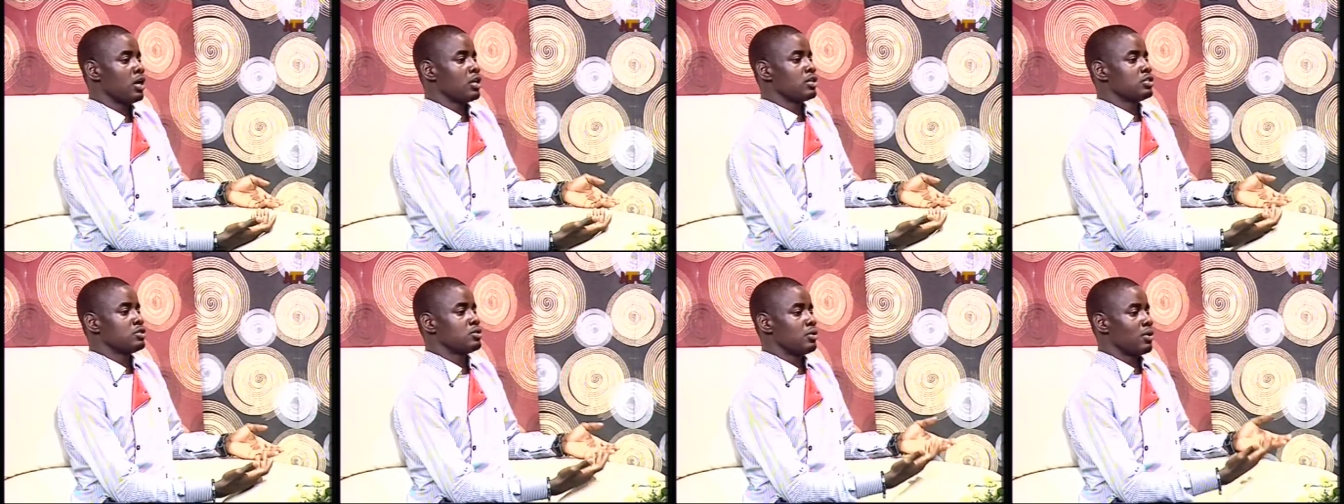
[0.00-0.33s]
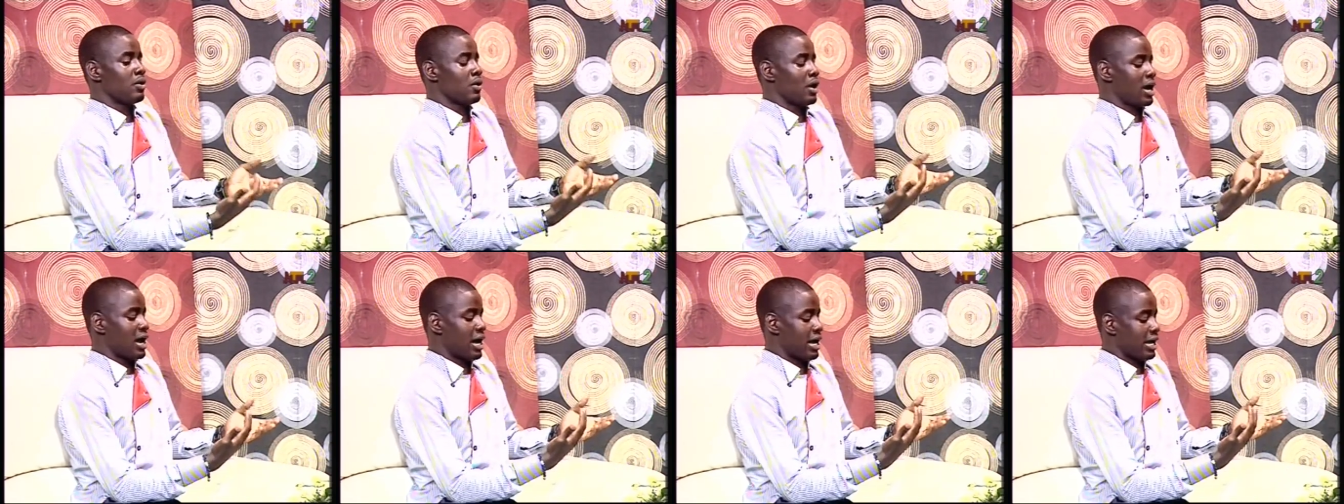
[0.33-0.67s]

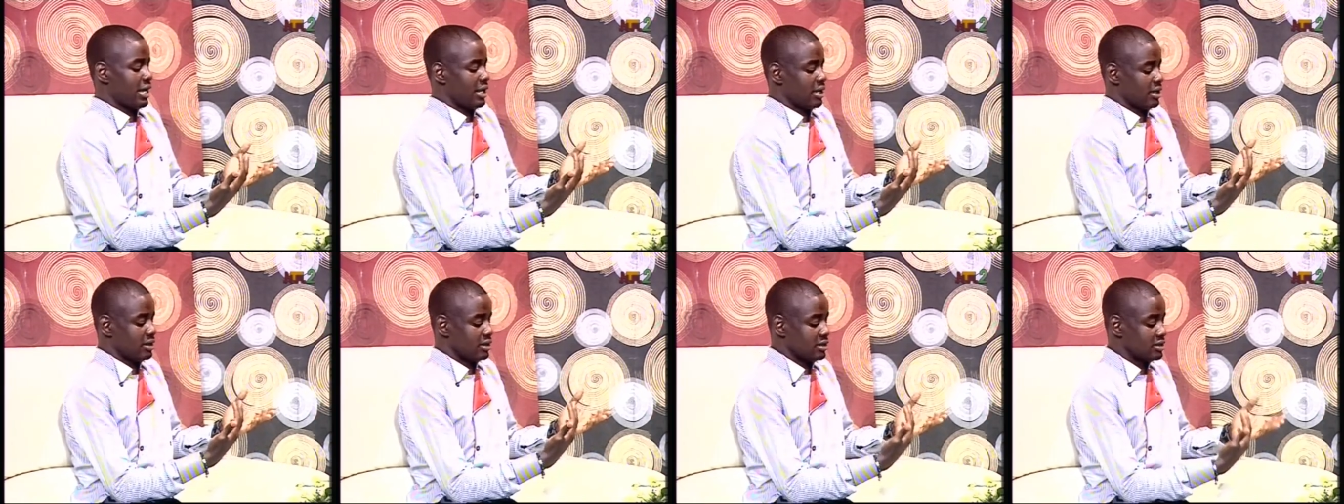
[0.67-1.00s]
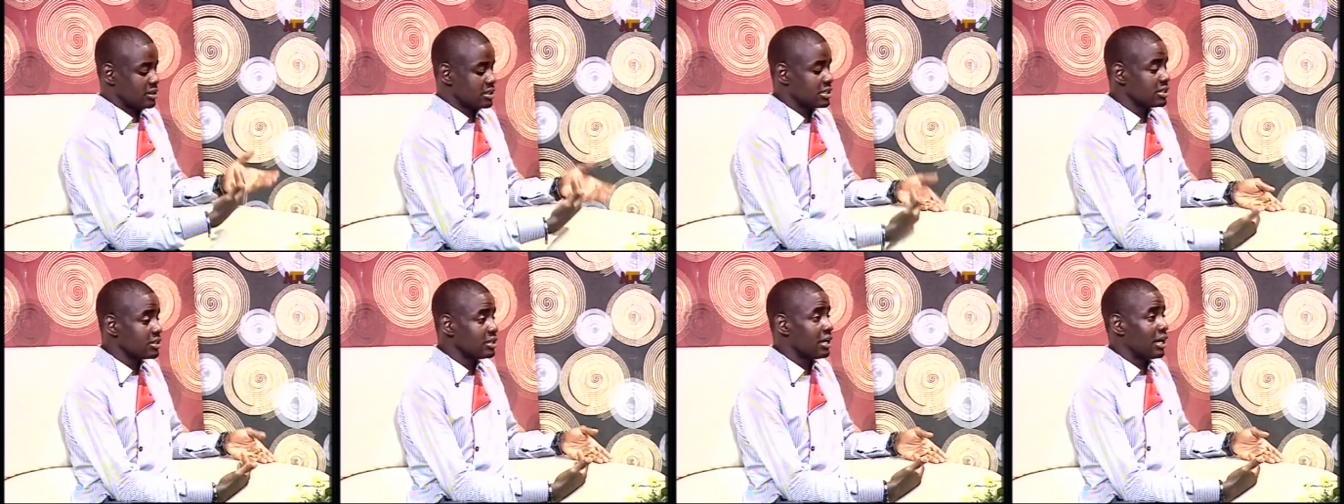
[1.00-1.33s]
So I,
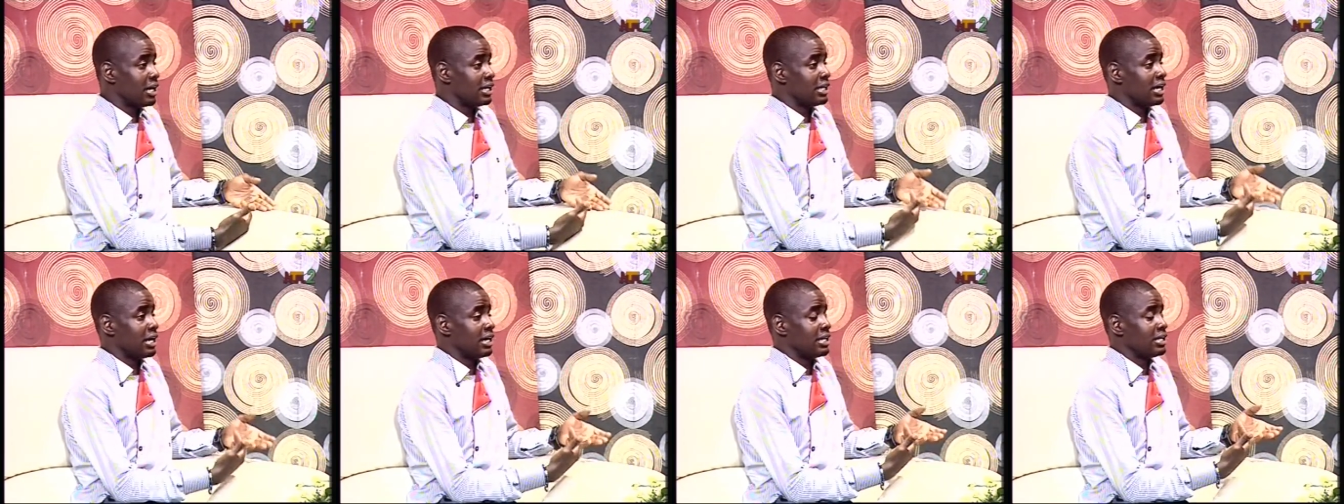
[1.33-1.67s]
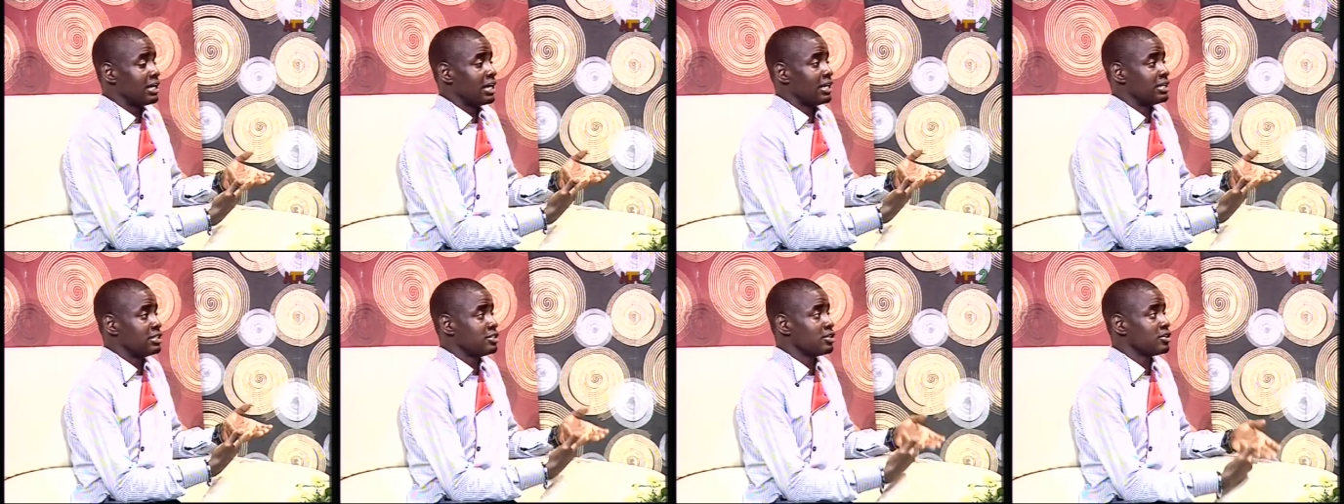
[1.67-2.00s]
t- I,
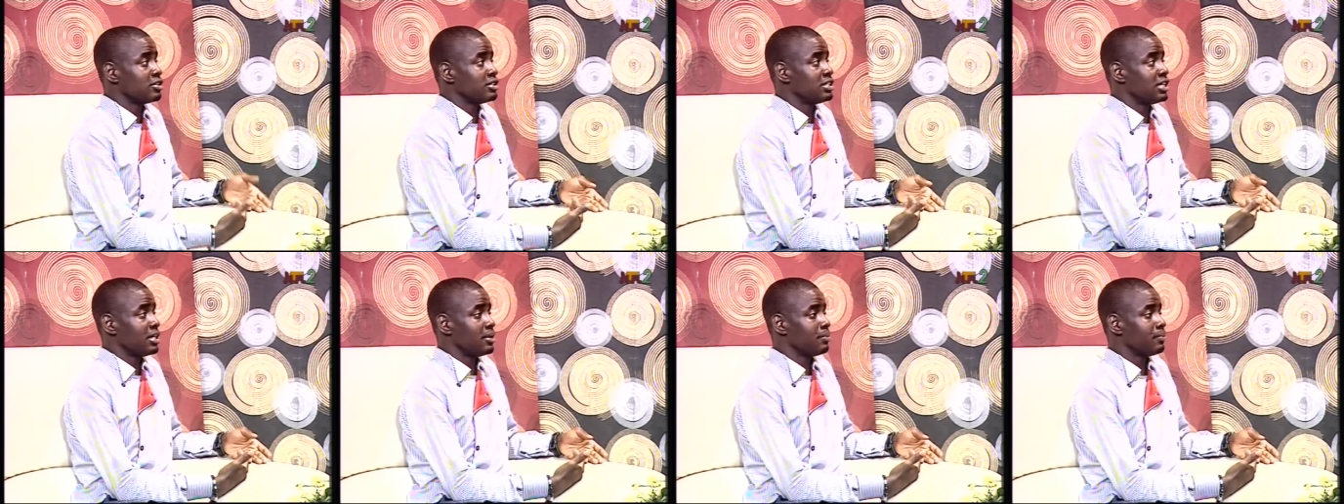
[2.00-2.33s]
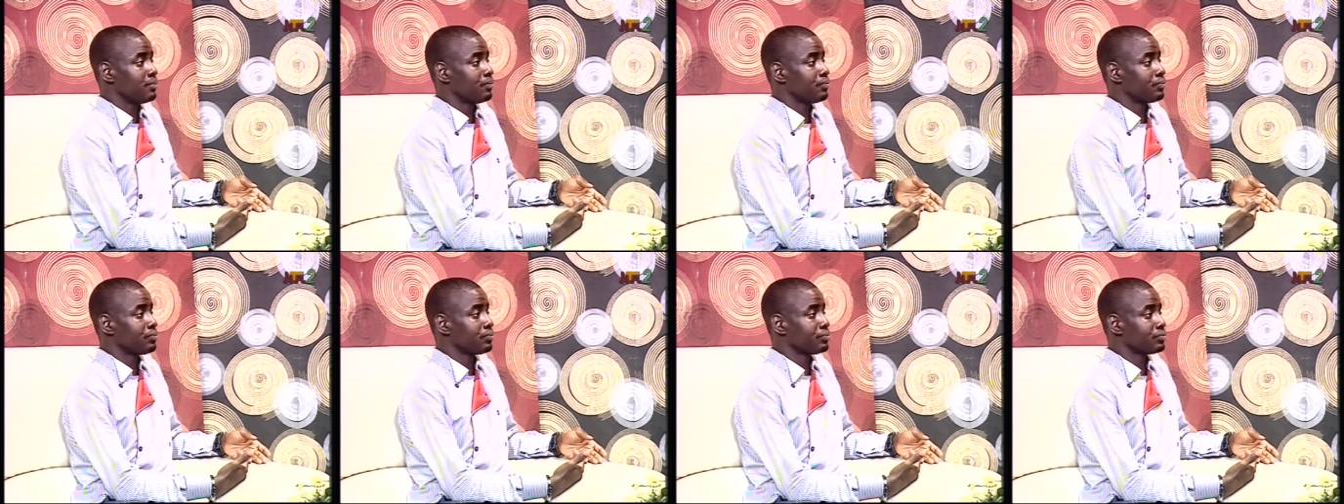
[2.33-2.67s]
I, I like, like
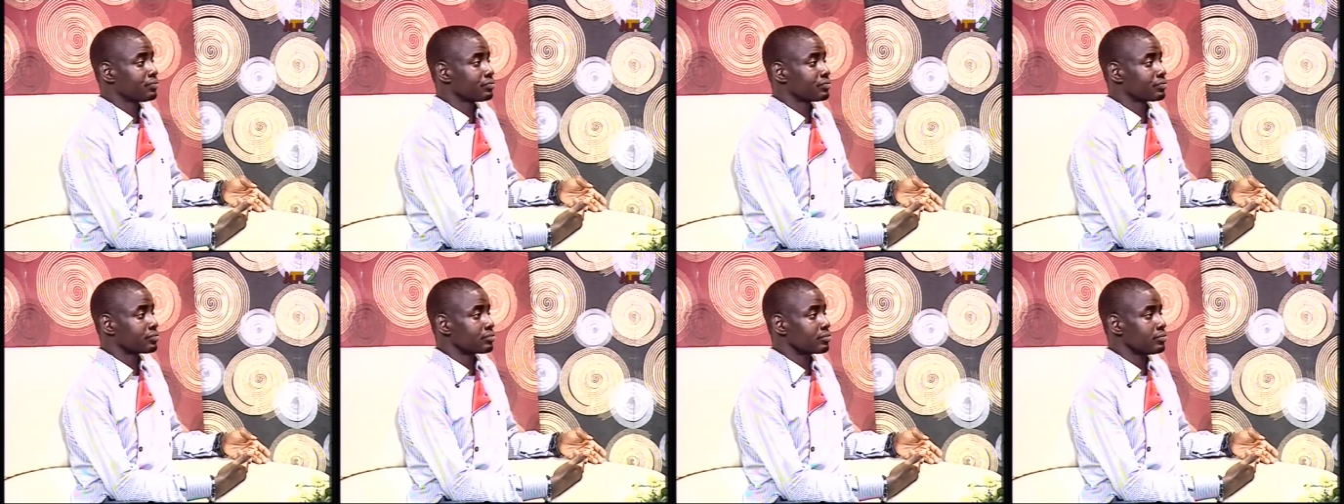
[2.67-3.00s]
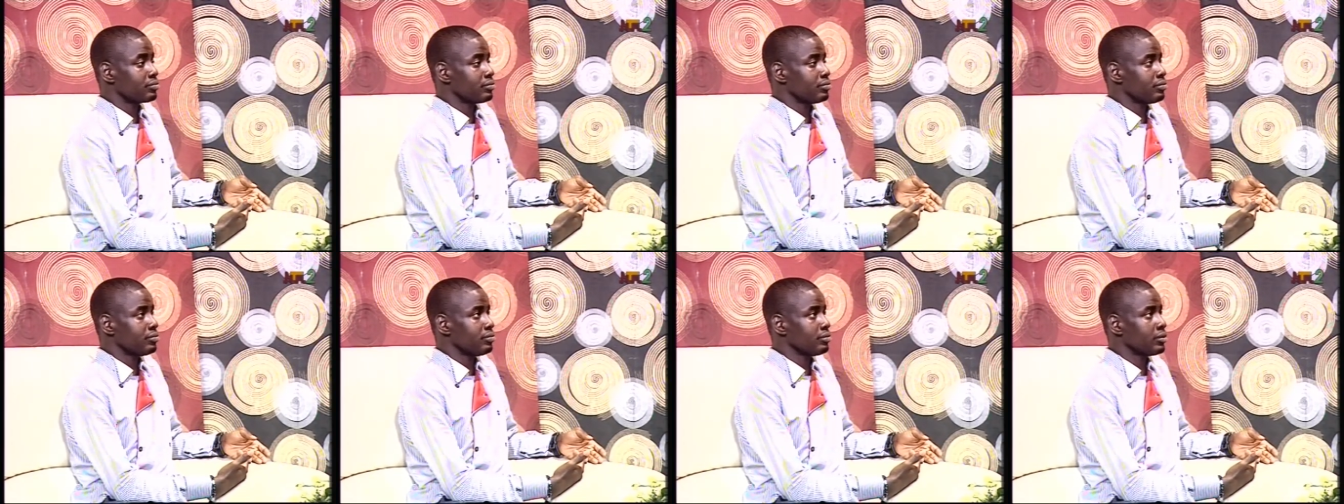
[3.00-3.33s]
how many of them are
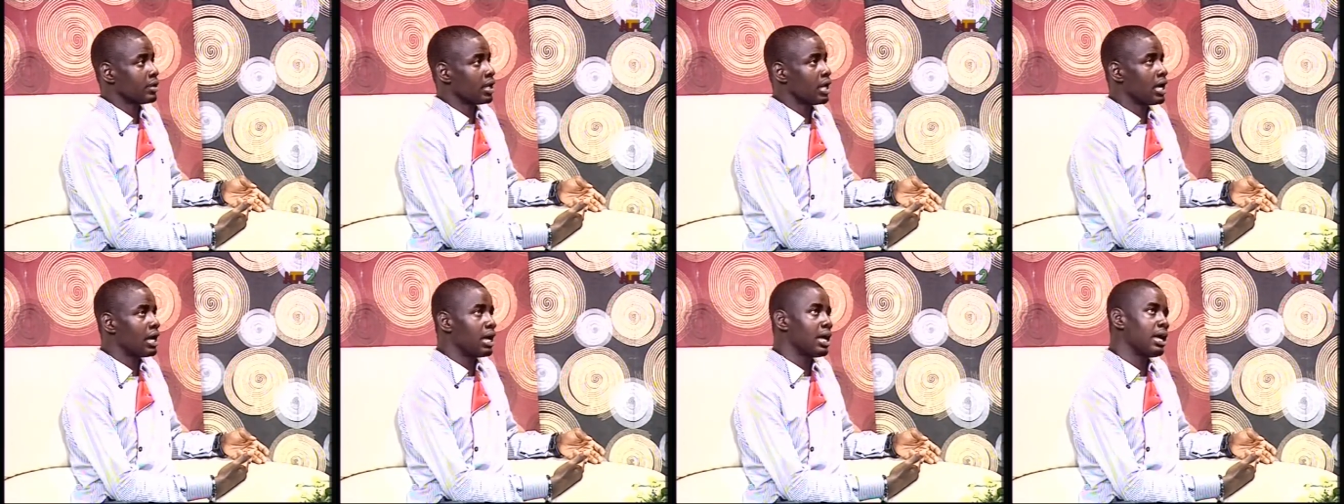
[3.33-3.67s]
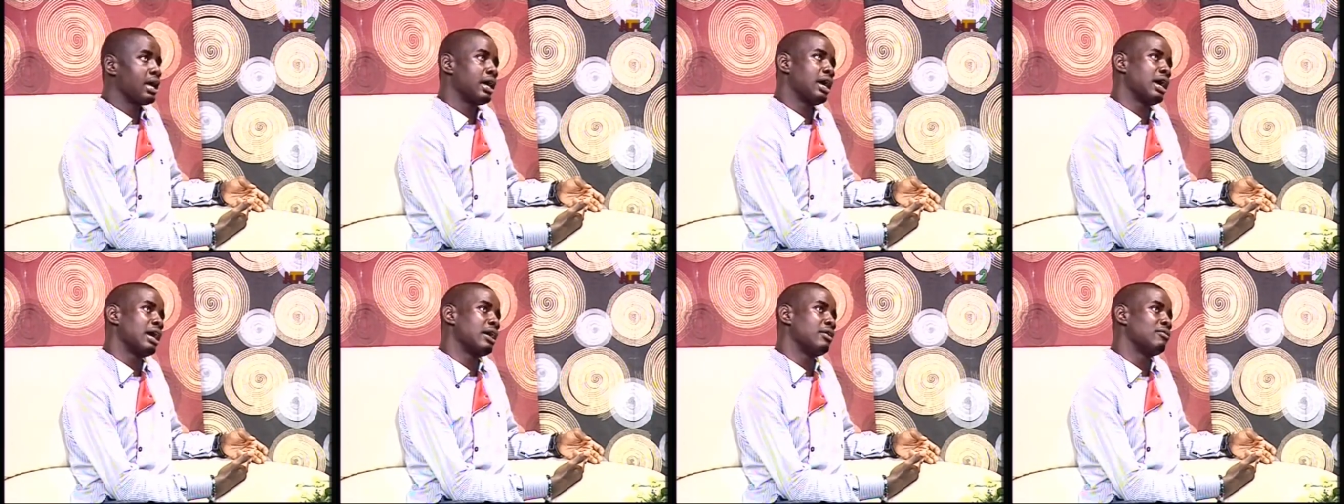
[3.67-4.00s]
employed?
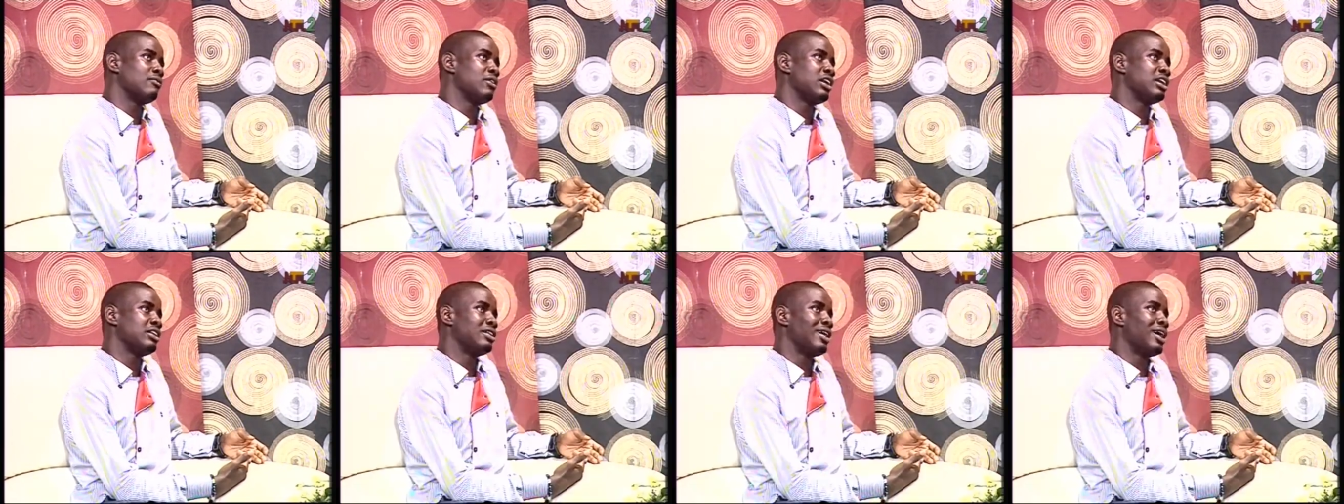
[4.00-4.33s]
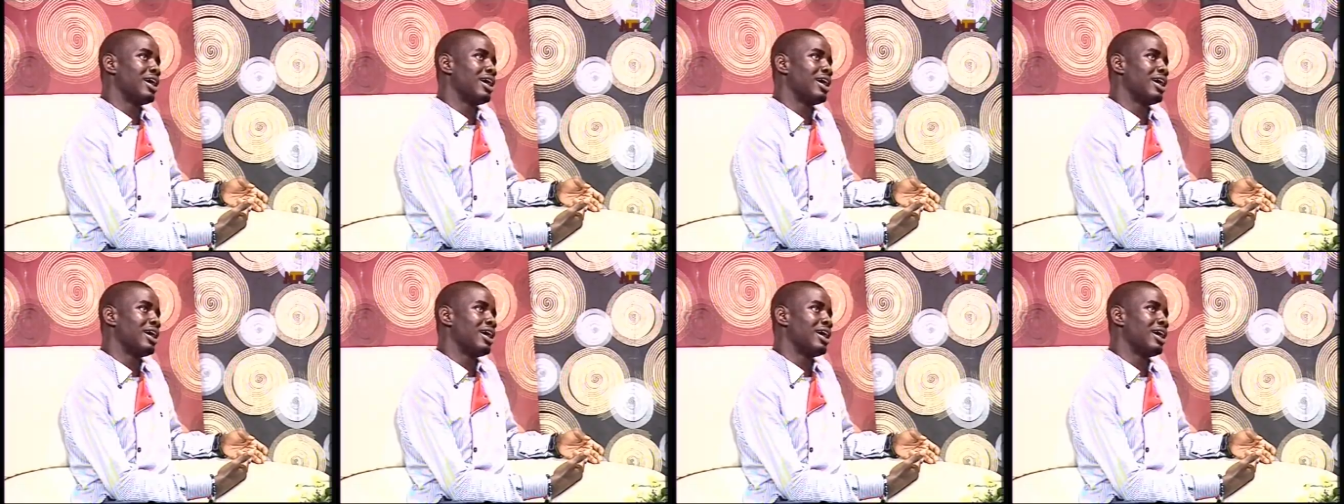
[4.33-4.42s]
Uh, right now, I